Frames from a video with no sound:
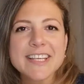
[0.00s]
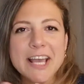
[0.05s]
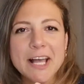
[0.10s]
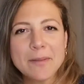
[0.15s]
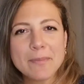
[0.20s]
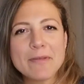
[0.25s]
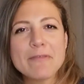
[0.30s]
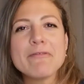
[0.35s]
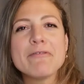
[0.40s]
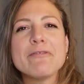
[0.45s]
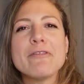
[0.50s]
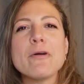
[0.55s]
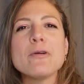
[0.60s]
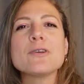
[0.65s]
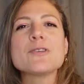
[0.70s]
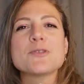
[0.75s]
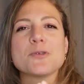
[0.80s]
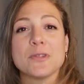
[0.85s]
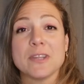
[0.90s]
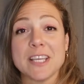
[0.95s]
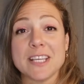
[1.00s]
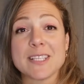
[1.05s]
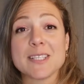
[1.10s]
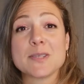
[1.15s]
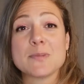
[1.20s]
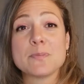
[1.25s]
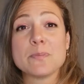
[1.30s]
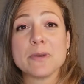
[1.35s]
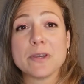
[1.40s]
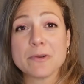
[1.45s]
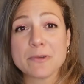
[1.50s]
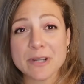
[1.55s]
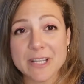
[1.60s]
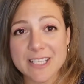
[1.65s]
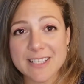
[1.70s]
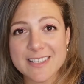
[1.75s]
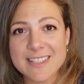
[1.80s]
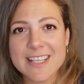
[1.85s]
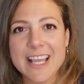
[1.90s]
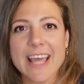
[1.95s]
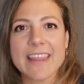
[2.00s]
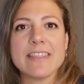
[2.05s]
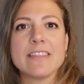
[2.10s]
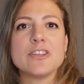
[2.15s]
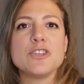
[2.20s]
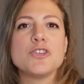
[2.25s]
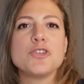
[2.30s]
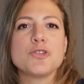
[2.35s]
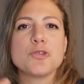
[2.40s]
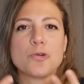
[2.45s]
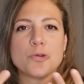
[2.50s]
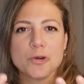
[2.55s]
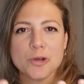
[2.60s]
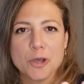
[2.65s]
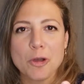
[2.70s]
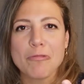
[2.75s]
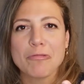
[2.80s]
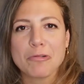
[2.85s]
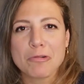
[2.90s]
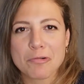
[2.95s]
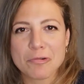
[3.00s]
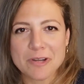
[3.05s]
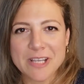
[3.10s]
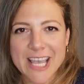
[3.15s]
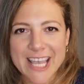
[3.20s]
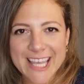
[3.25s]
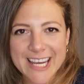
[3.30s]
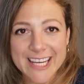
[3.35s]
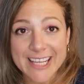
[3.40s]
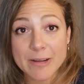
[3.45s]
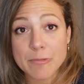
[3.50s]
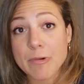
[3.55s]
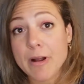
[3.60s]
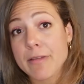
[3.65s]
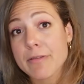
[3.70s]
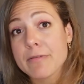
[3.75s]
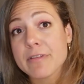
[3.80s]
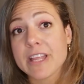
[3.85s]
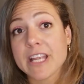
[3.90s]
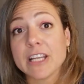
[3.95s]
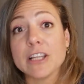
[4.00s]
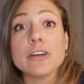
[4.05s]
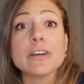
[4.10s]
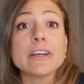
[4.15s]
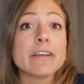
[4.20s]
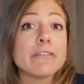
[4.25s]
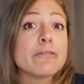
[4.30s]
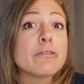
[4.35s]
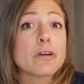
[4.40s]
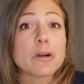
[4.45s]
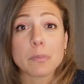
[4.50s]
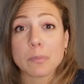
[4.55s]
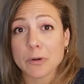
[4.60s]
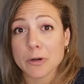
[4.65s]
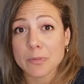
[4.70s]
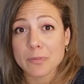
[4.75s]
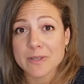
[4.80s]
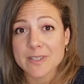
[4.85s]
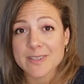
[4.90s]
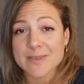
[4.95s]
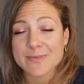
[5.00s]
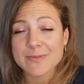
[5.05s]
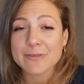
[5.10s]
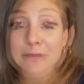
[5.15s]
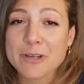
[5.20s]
to help them focus on the experience and the joy of creating rather than looking for a purpose.